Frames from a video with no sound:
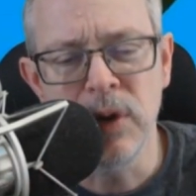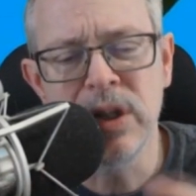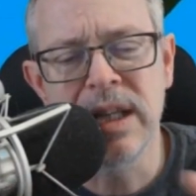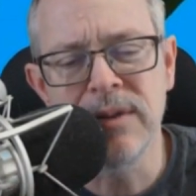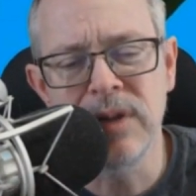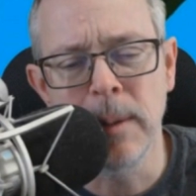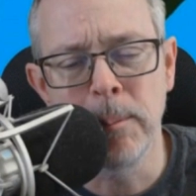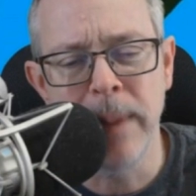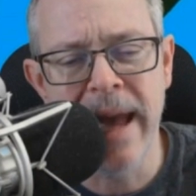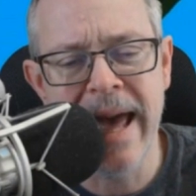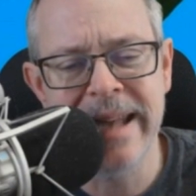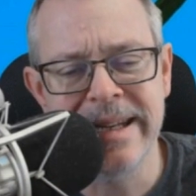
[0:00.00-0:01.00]
you're given a
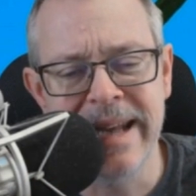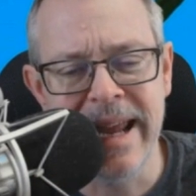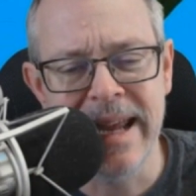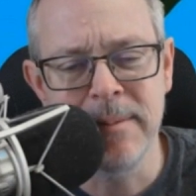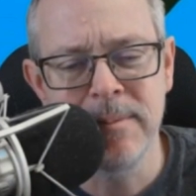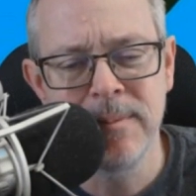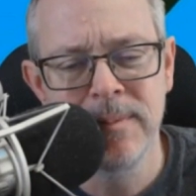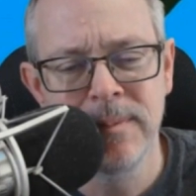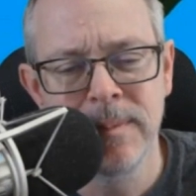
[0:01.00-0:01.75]
bad name,